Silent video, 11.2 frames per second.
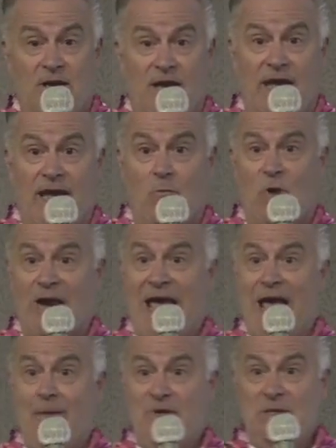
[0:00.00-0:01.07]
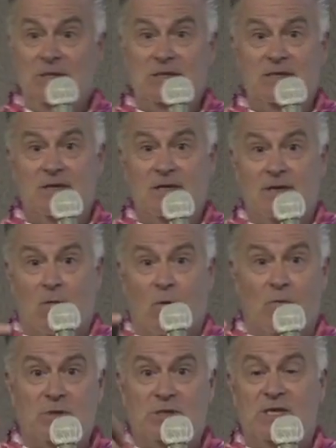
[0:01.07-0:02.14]
And what happens and what
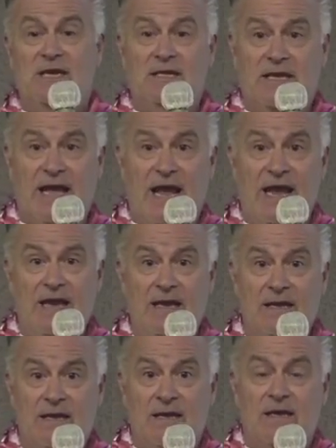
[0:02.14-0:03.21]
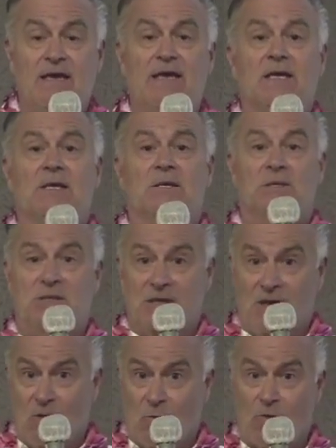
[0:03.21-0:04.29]
we're seeing today is
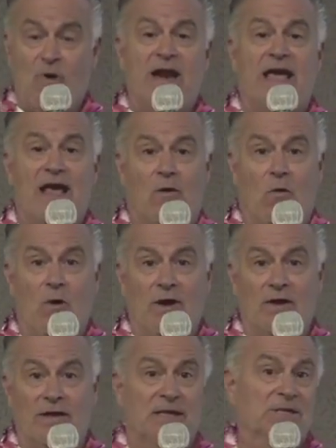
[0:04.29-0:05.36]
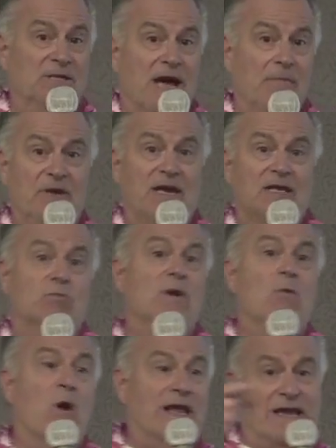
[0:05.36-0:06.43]
we're running out of oil. It's not because we
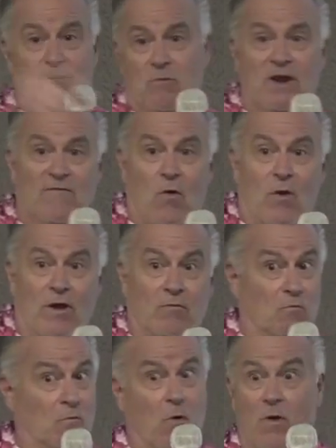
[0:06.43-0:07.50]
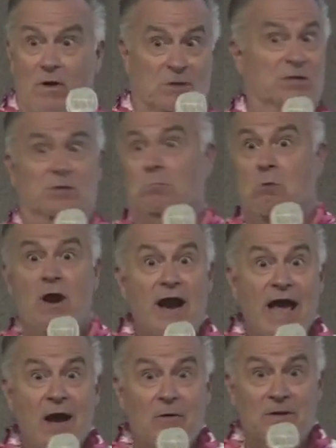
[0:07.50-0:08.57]
want to get rid of oil. Oil's just running
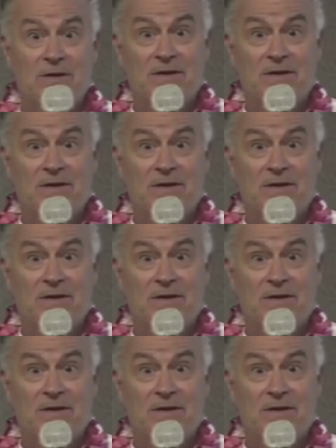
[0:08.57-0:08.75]
out.